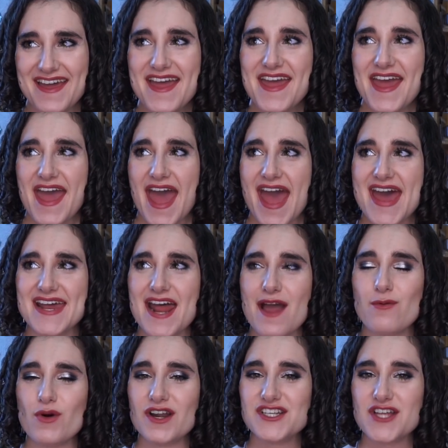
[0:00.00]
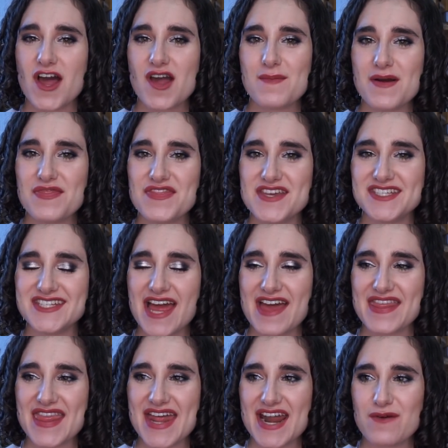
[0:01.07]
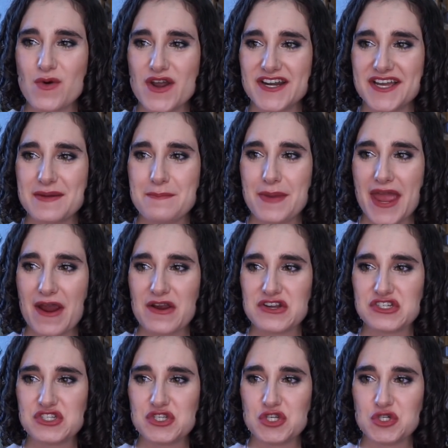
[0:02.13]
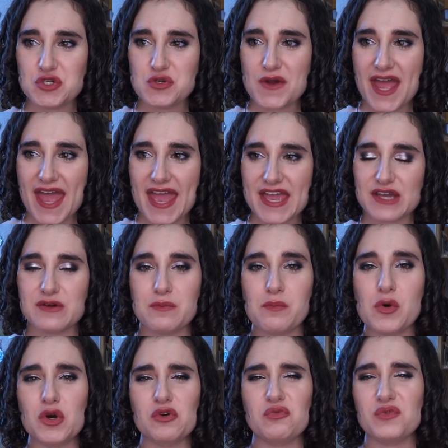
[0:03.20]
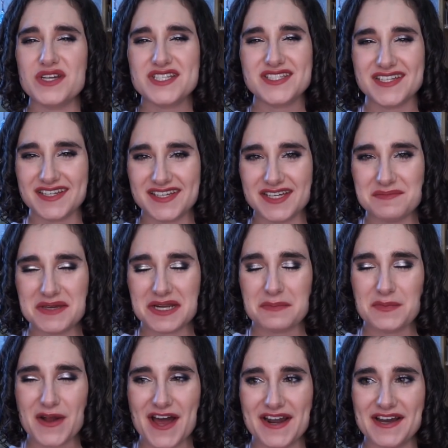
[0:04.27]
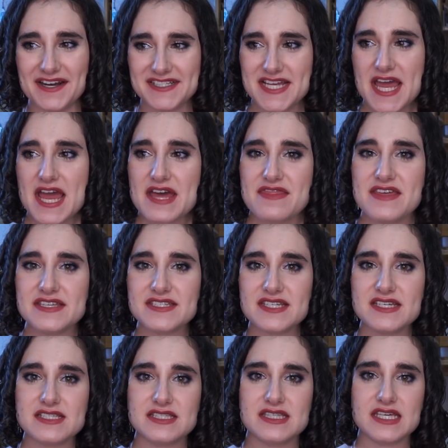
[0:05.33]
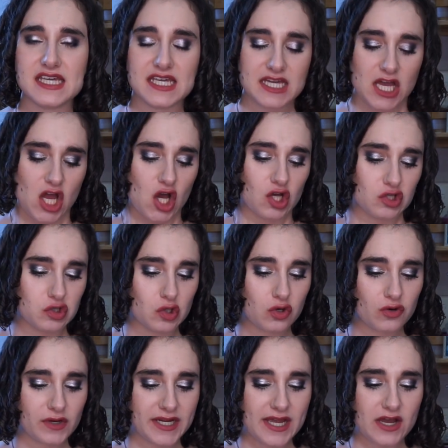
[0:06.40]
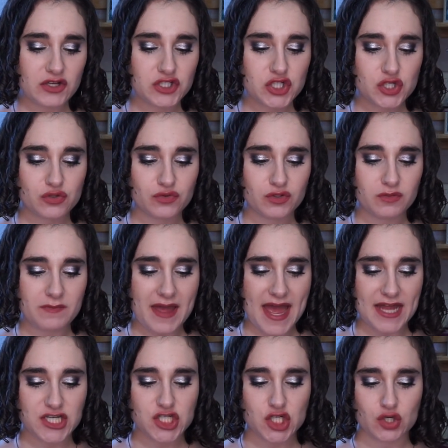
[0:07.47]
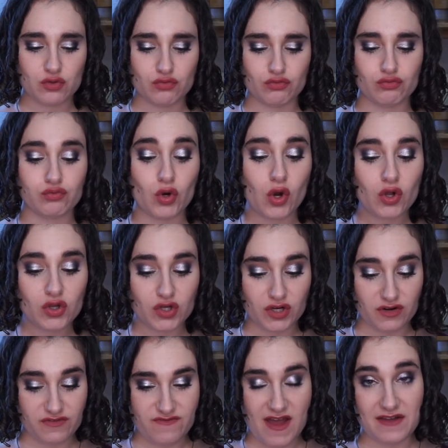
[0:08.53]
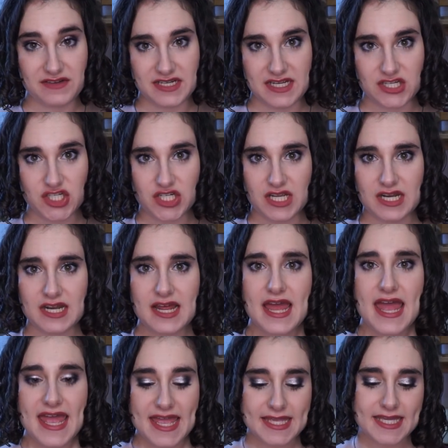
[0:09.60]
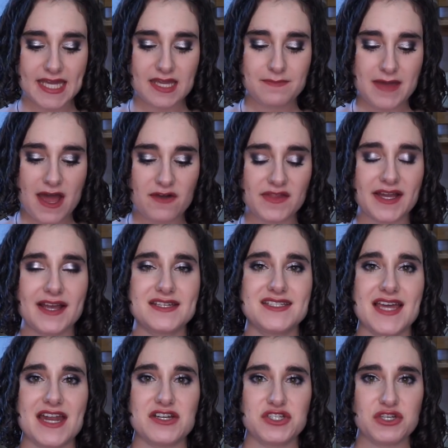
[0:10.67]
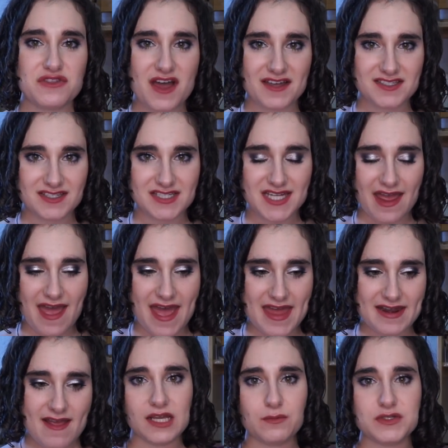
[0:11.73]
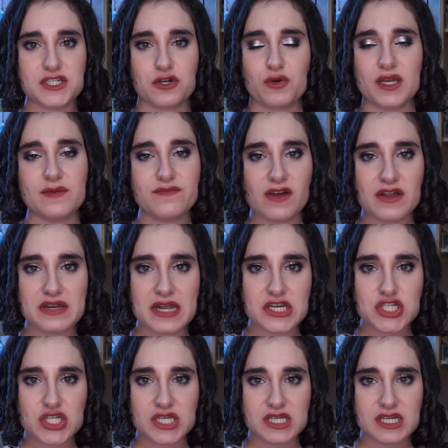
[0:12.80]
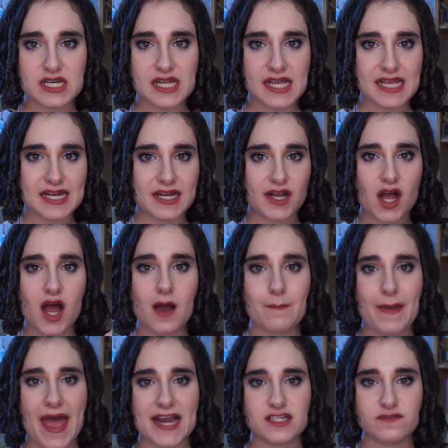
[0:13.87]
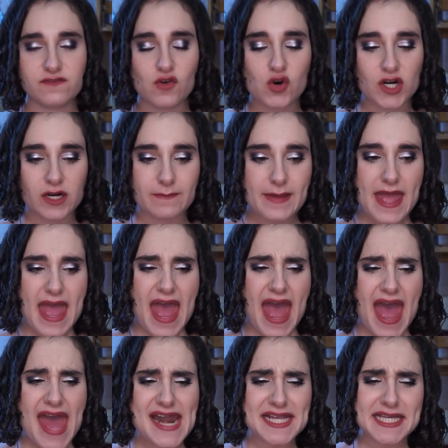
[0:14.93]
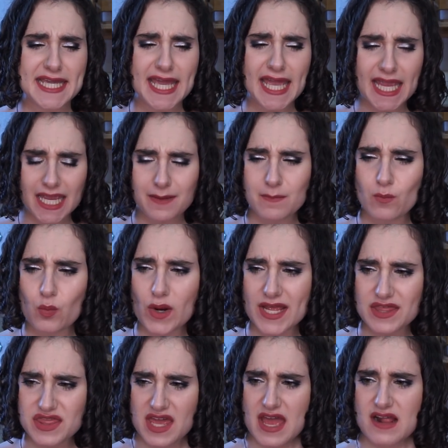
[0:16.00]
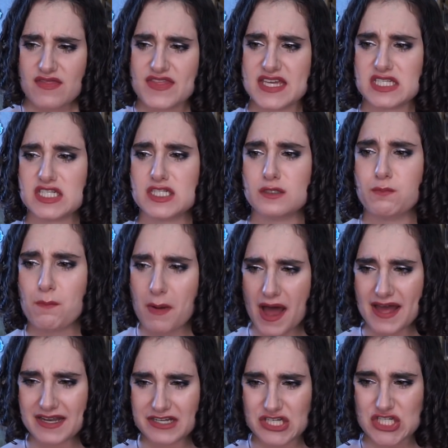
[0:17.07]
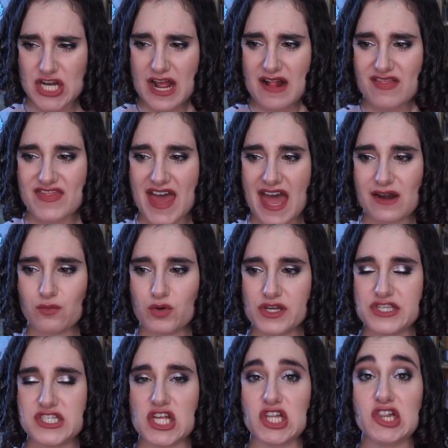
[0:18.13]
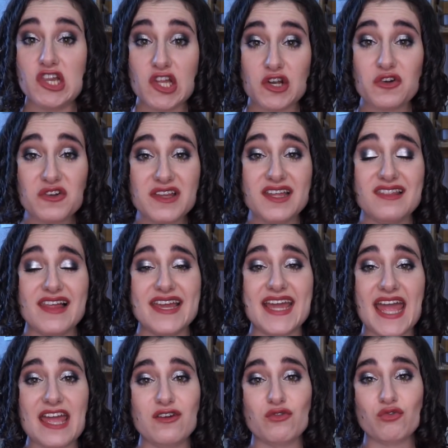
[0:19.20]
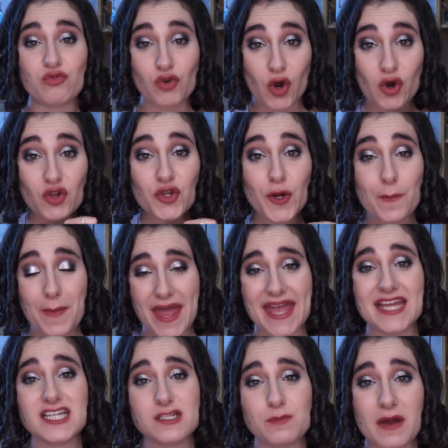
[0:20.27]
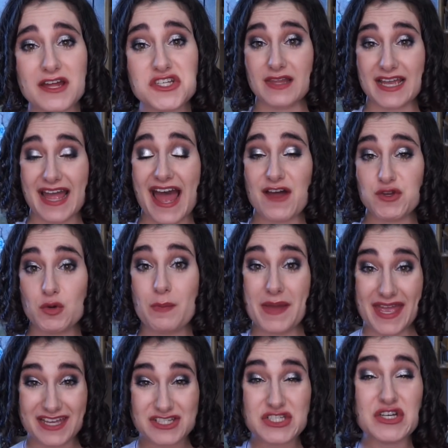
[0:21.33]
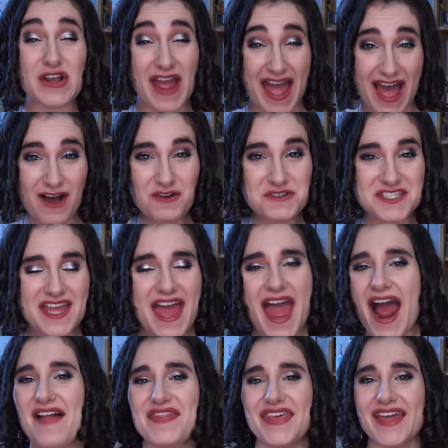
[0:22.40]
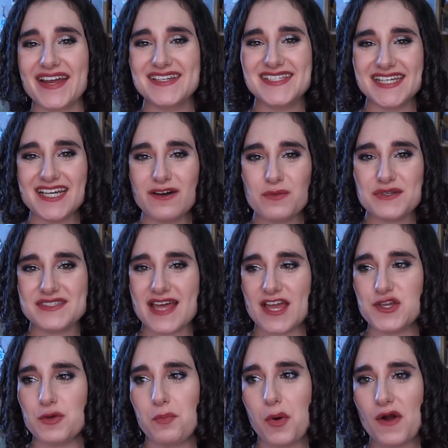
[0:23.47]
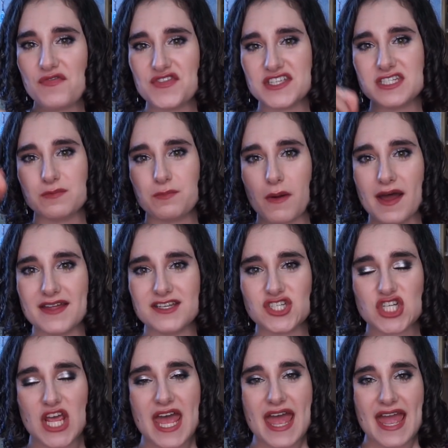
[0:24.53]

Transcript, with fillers: and I want to talk about this, and then I want to compare it to a more recent gimmick product. This is the L'Oreal True Match Roller Foundation. It came out, like I said, in 2010. It was a cream foundation in a compact form, and it came with this sponge that was literally like a roller paint sponge, like how you paint your house. And the idea was that you put the sponge